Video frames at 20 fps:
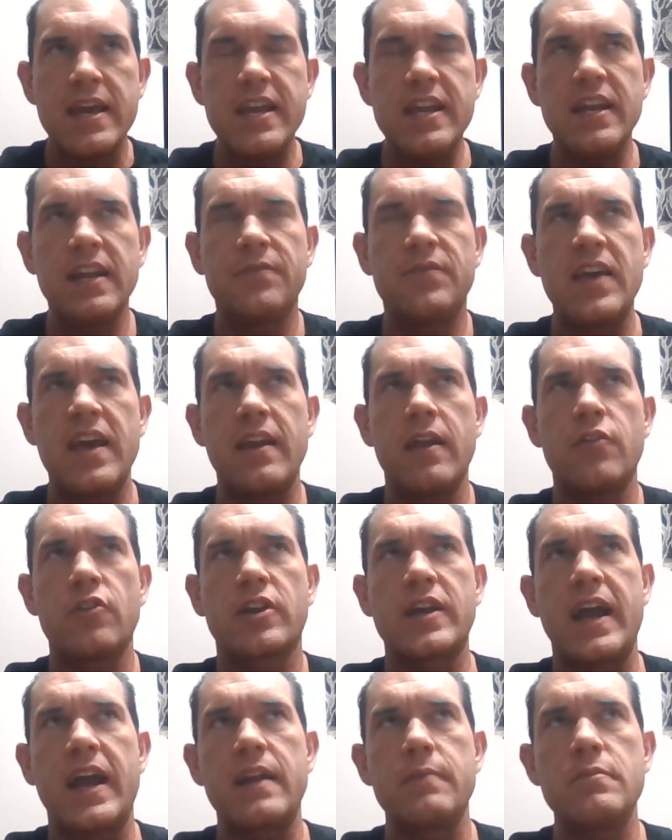even if they had
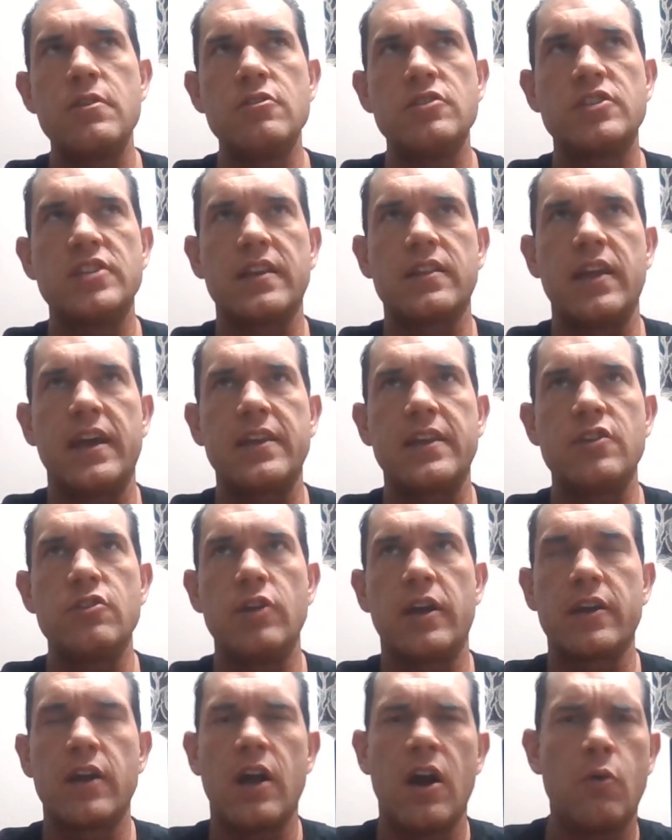other kind of music, like
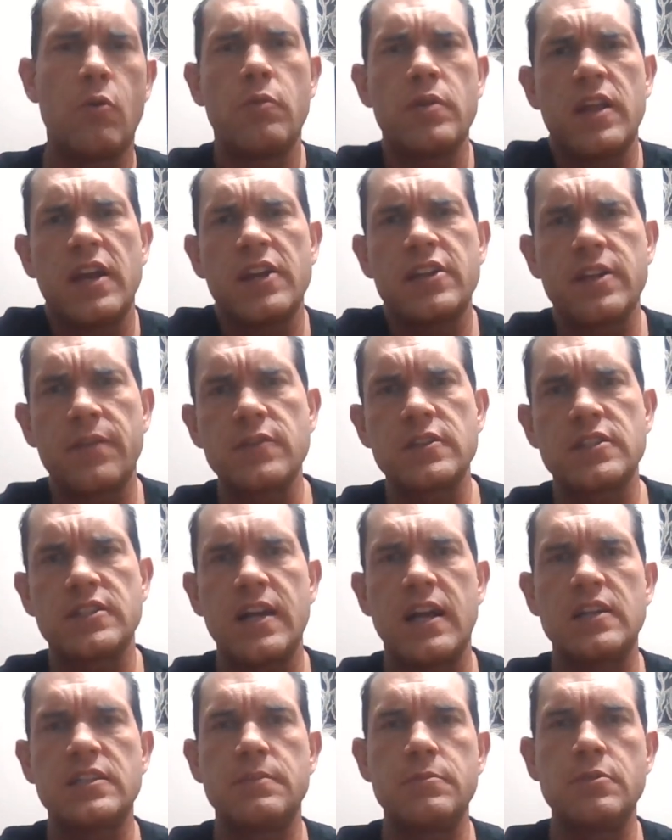you like, oh, well, we like different
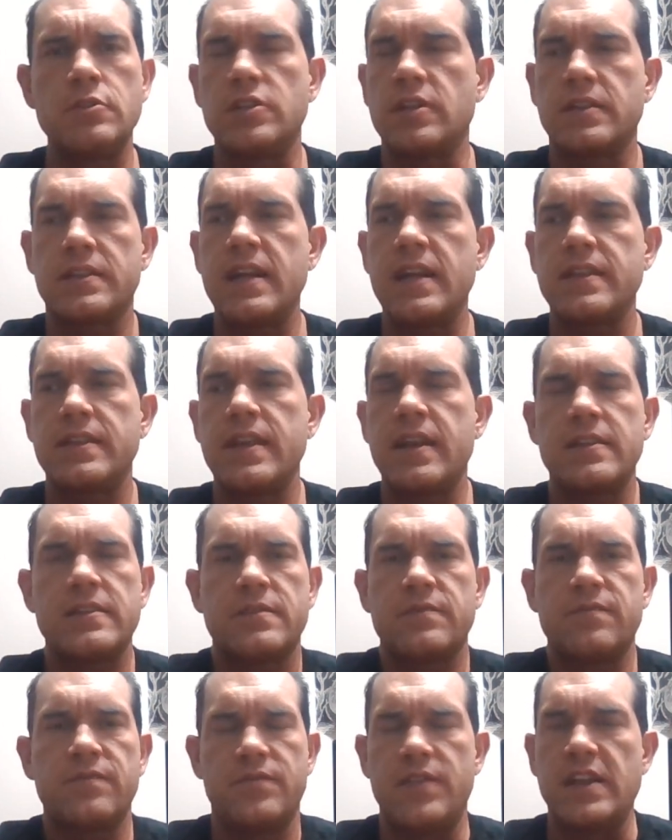styles of music. That
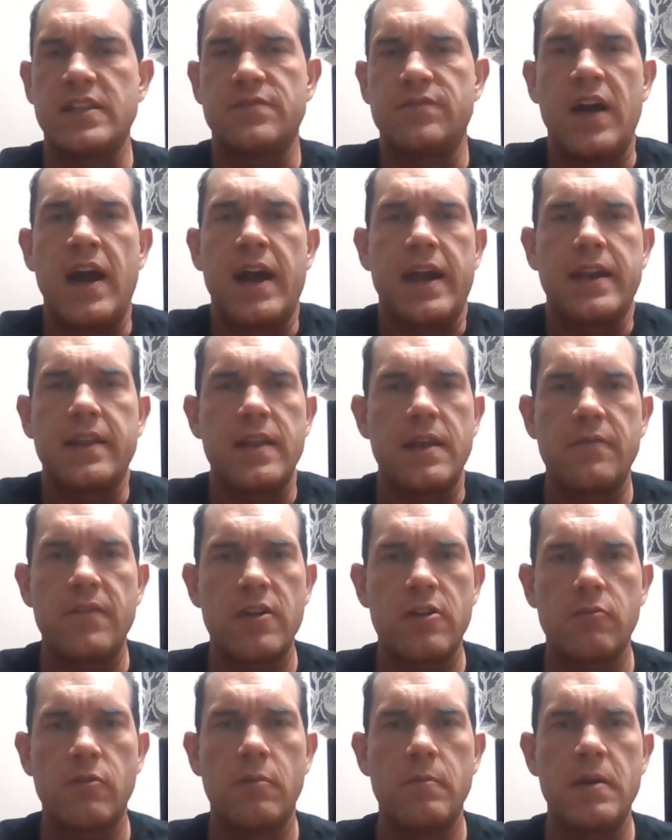that's that's fine, and that
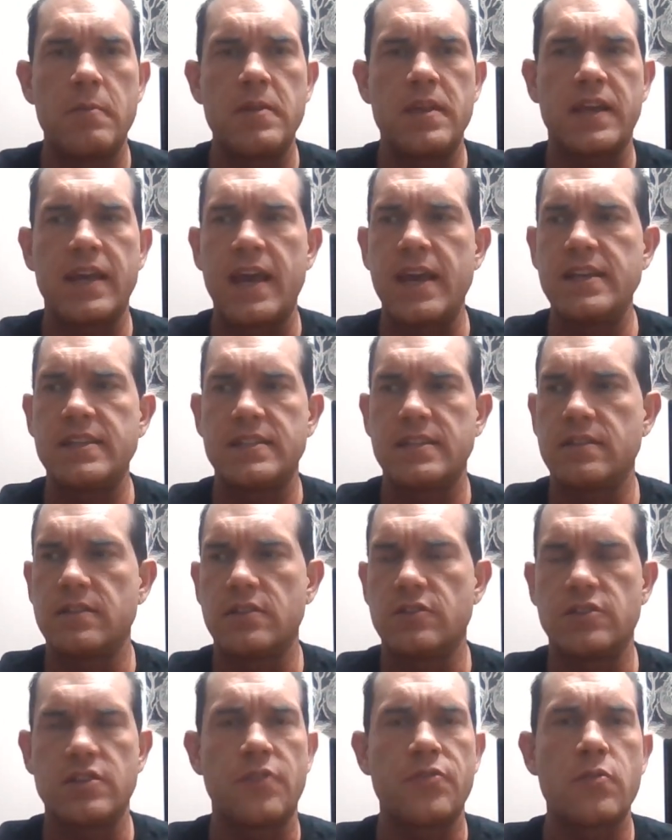very well may be the case, and
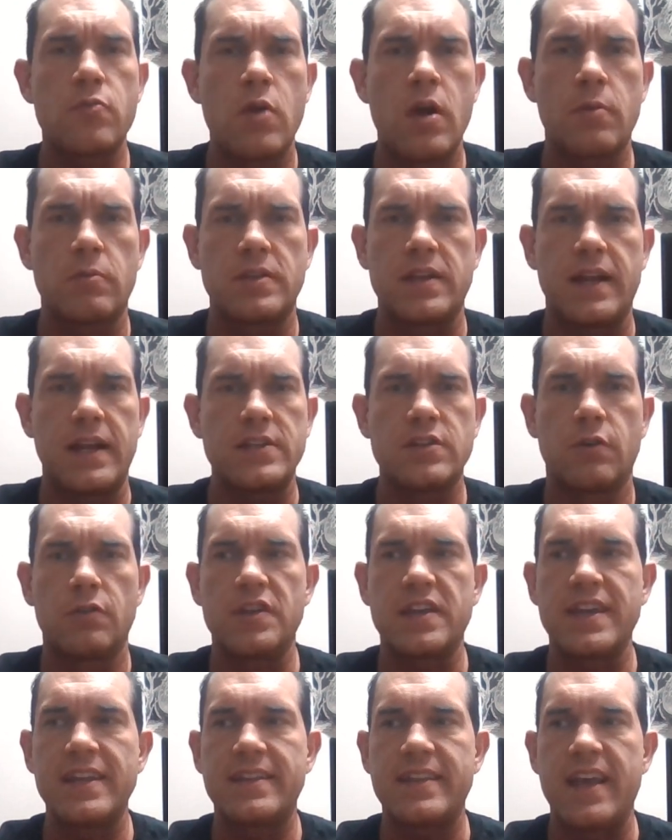there's nothing wrong with that. I
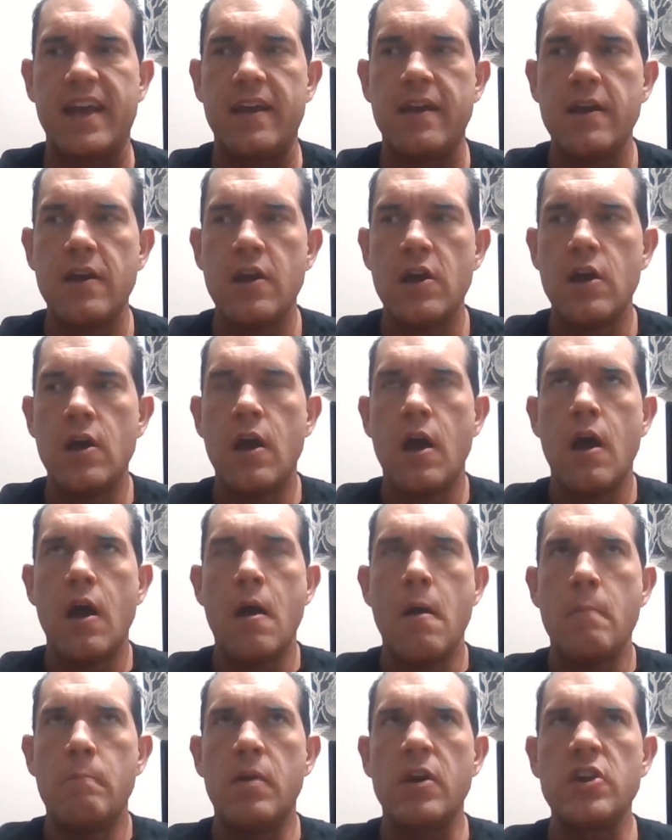totally get that.
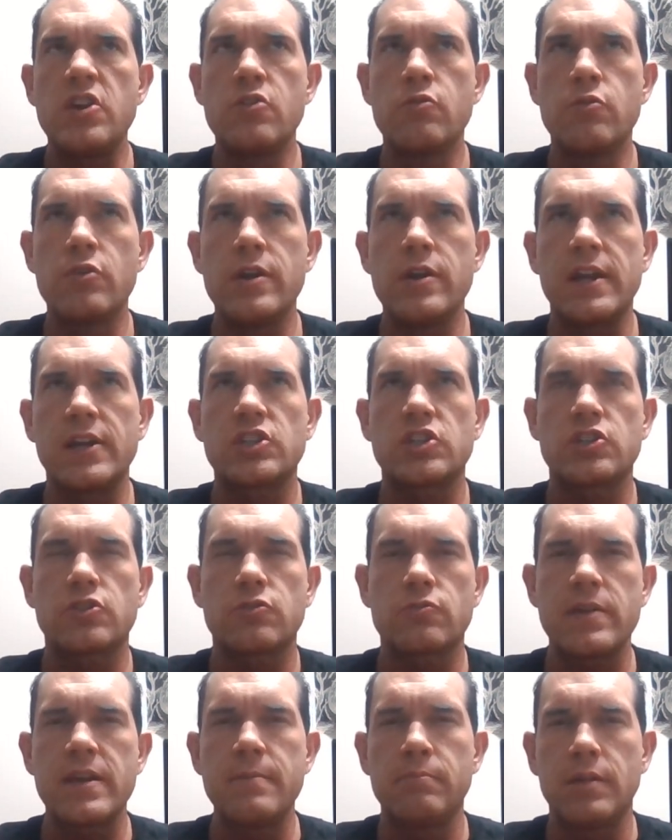But you're an
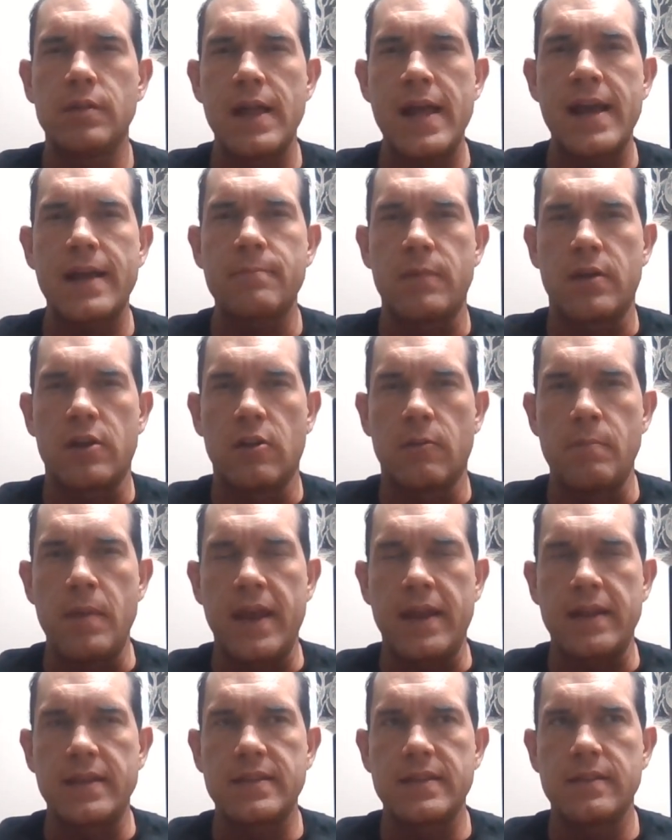extreme black metal
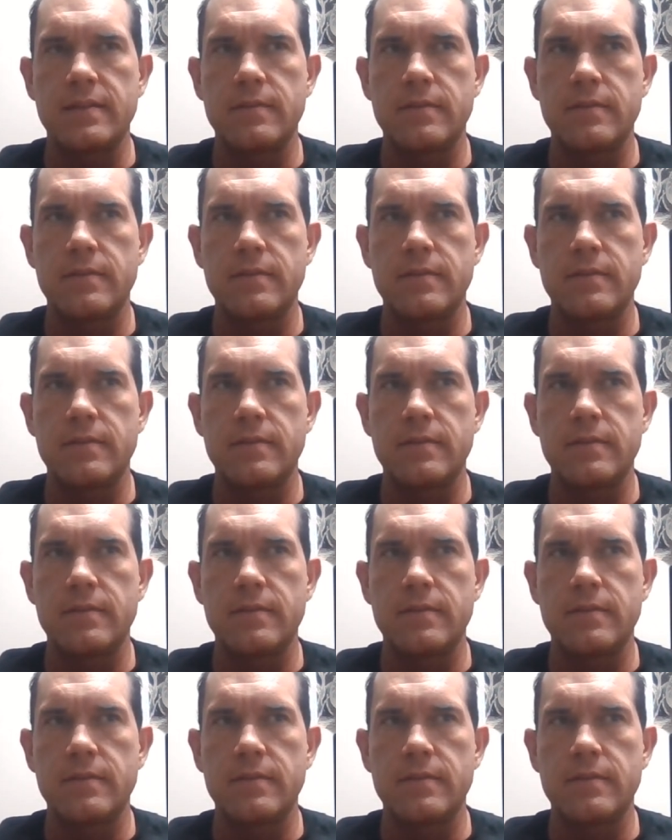band.